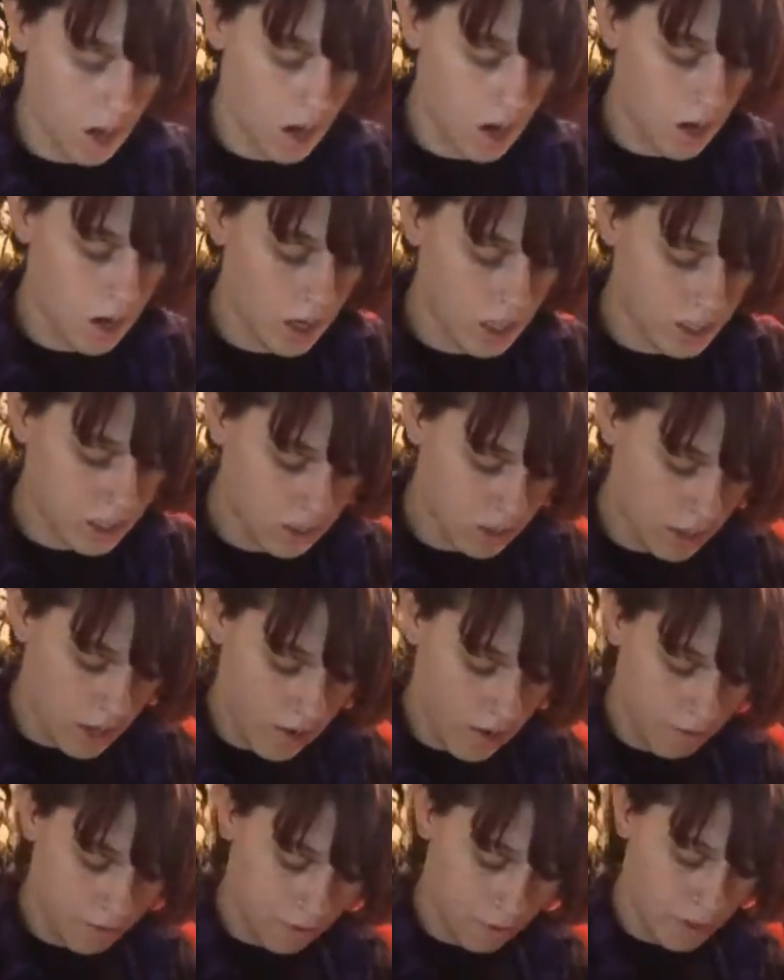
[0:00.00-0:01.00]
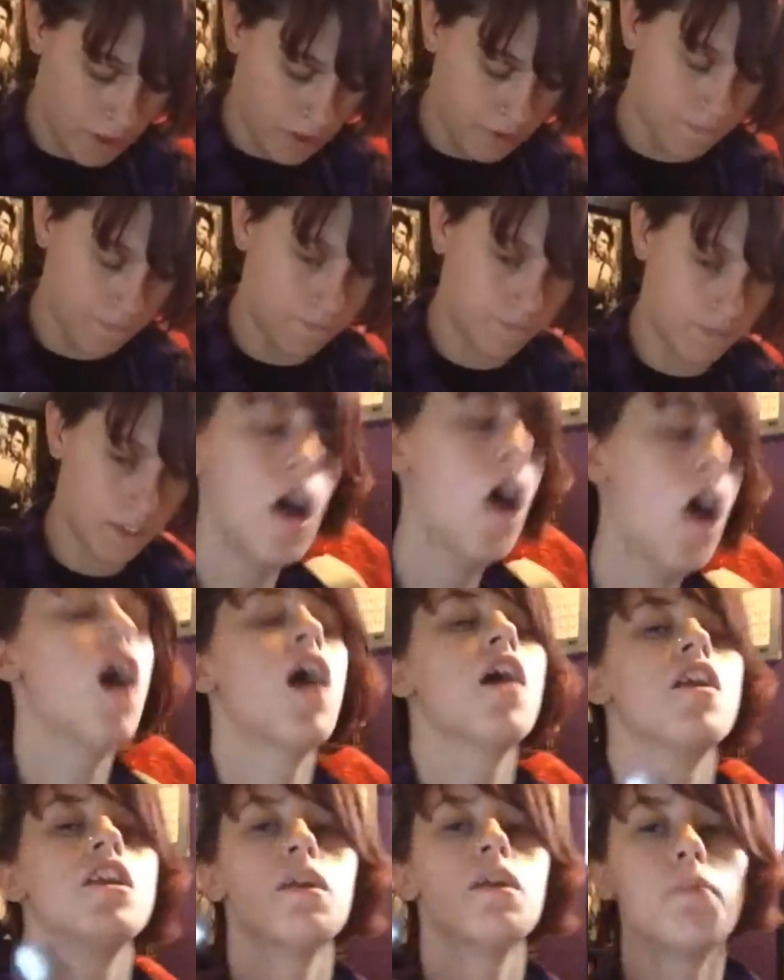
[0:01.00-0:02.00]
it's gone everywhere.
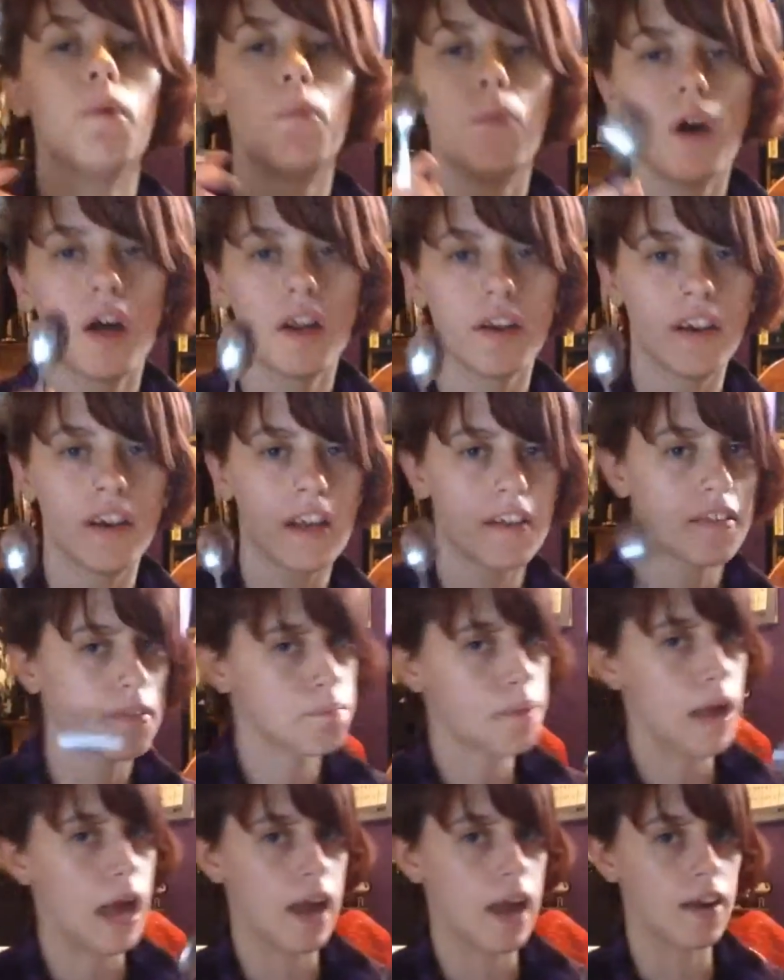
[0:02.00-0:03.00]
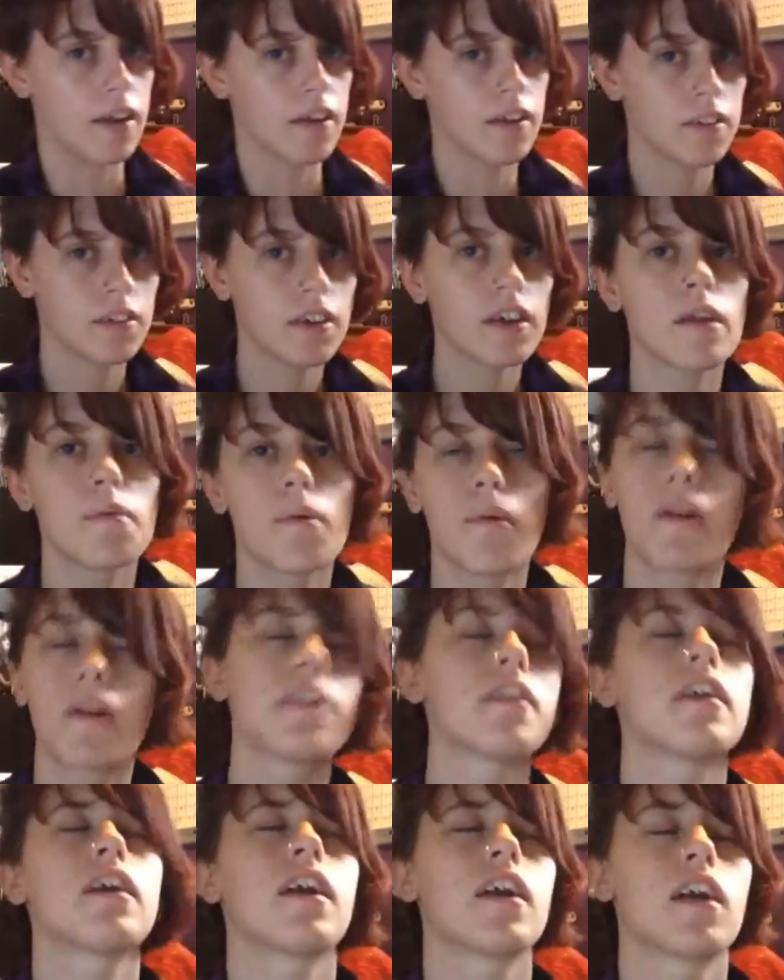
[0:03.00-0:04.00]
Number one is a bag. Now you're probably
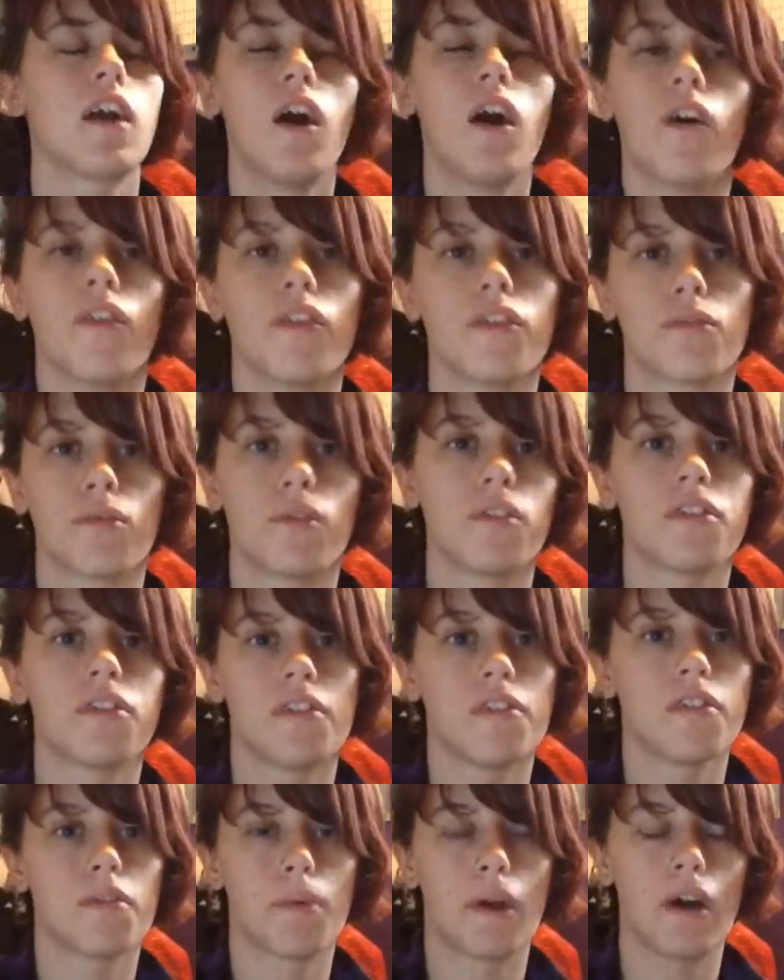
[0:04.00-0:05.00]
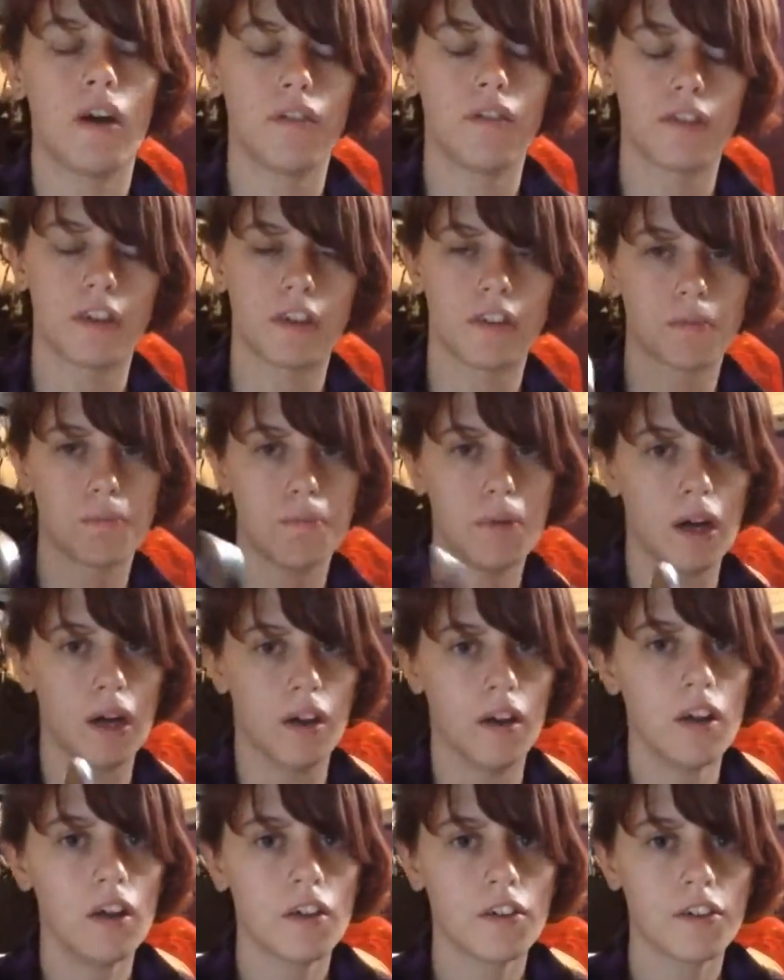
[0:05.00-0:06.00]
thinking, oh, this one seems a bit obvious, but
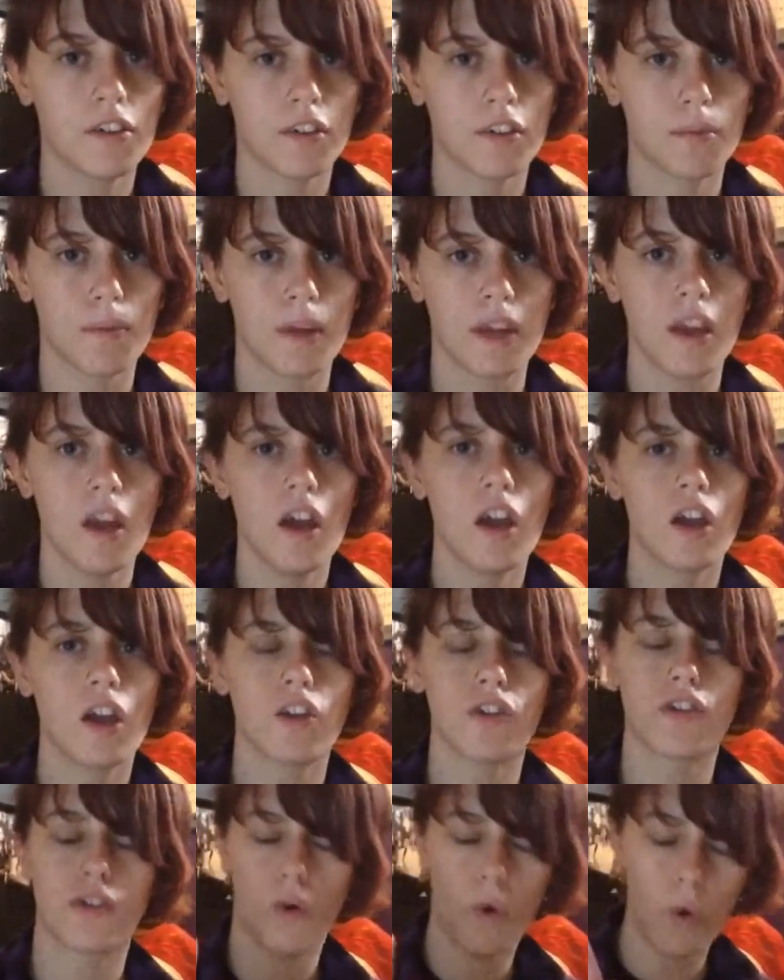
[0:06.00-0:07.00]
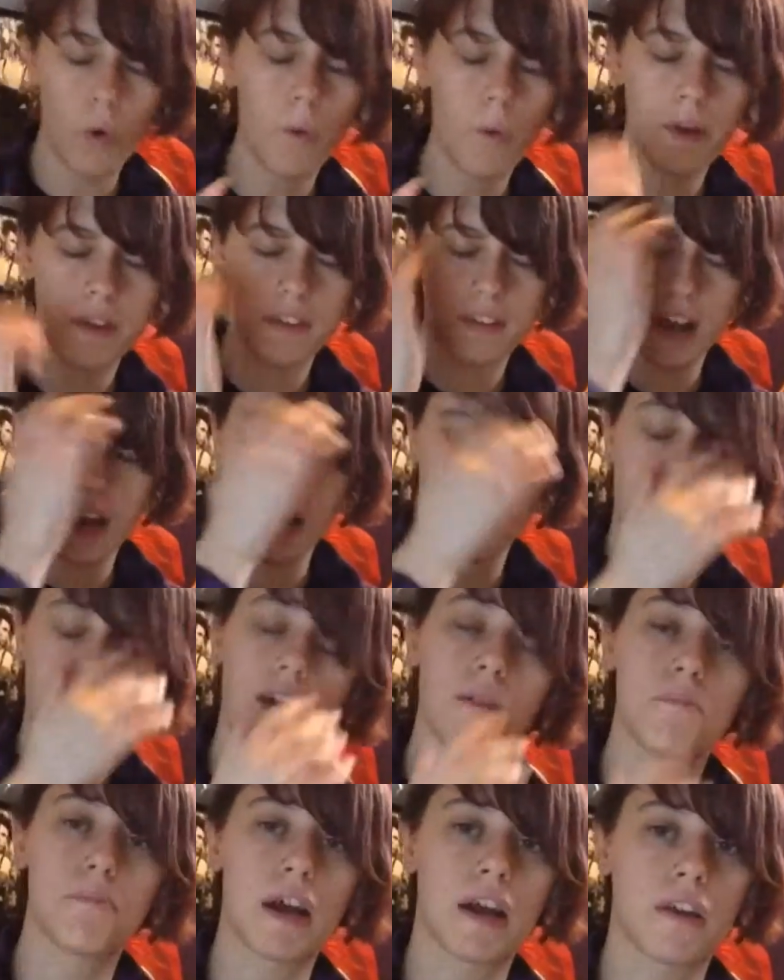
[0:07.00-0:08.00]
trust me, you should always take
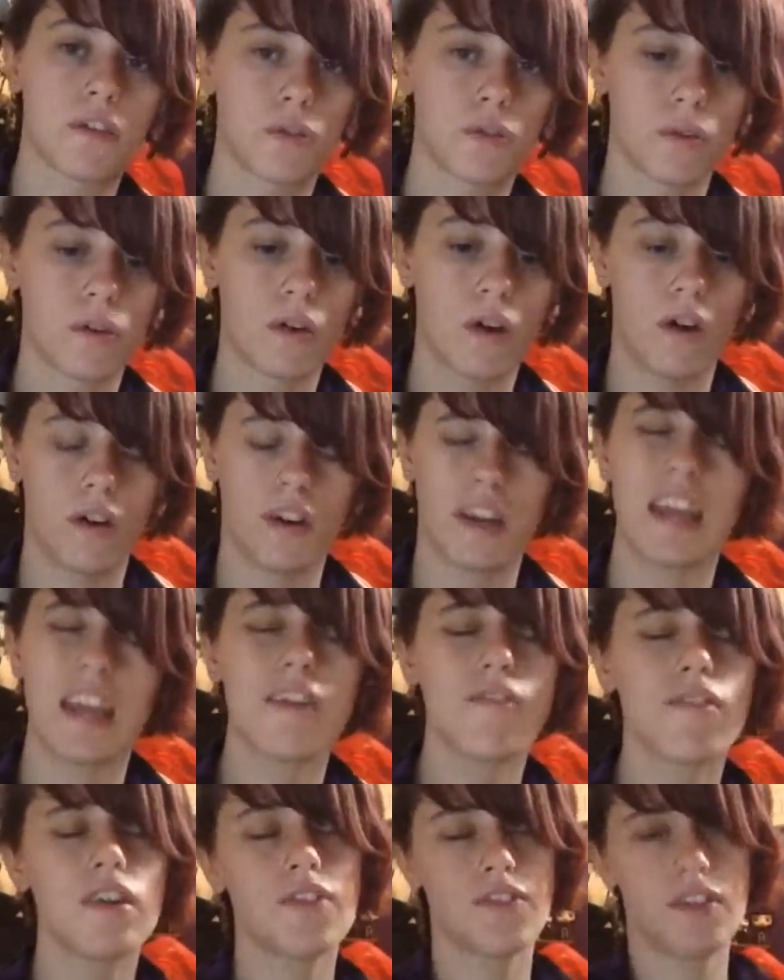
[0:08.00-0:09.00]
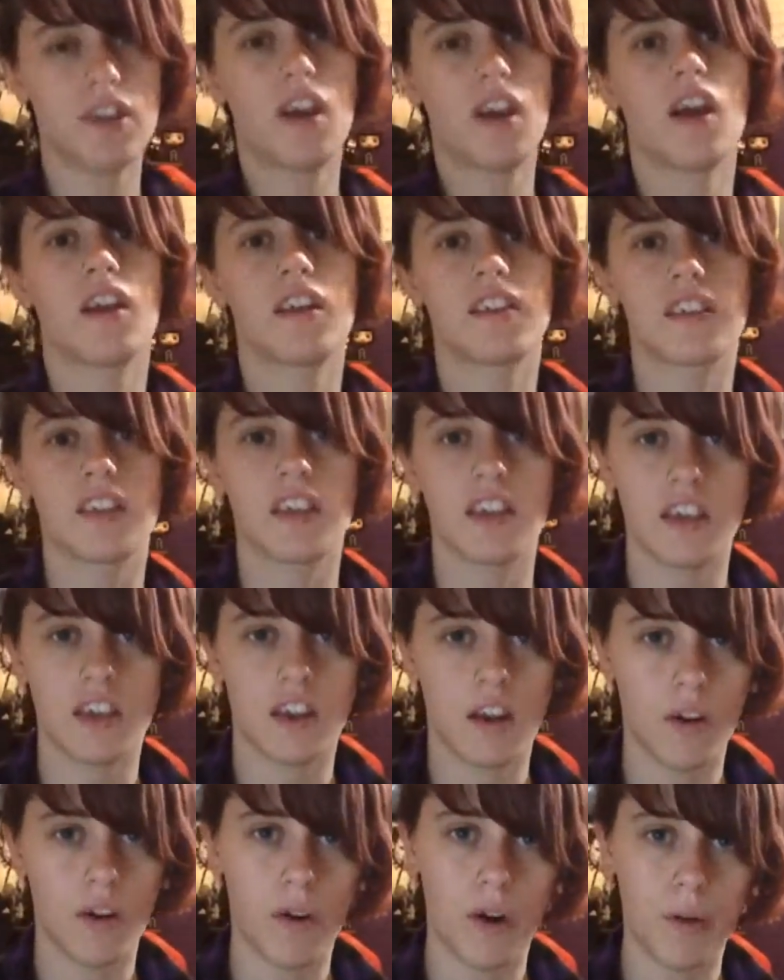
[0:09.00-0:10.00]
a bag to a con. Even if you kind of think, you
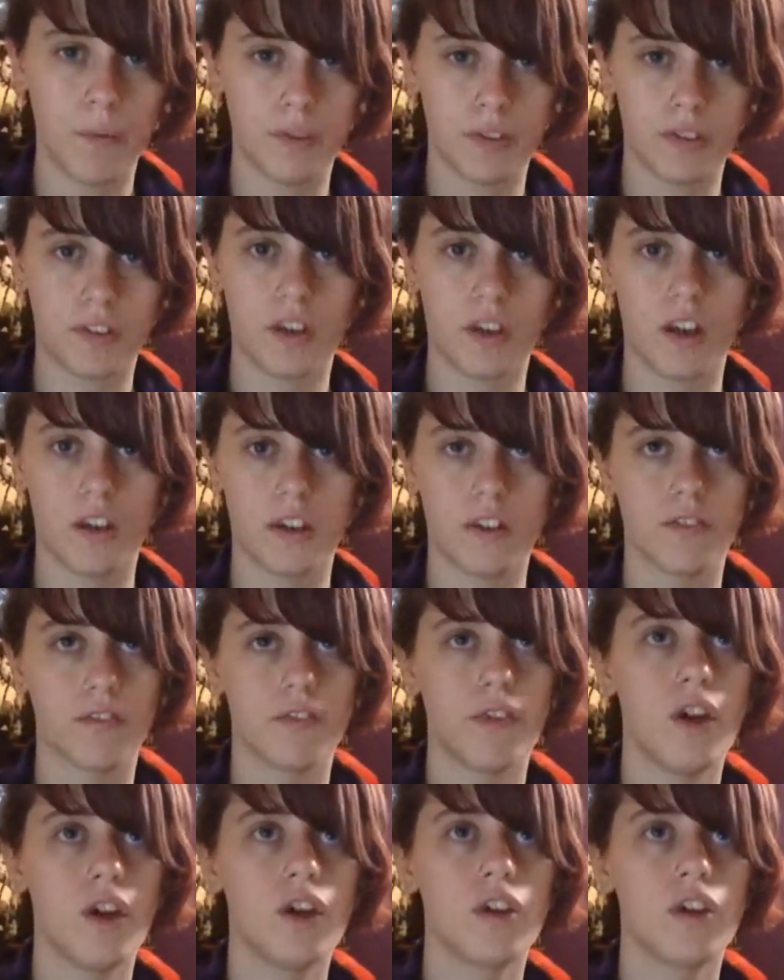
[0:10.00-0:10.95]
know, I'm just kind of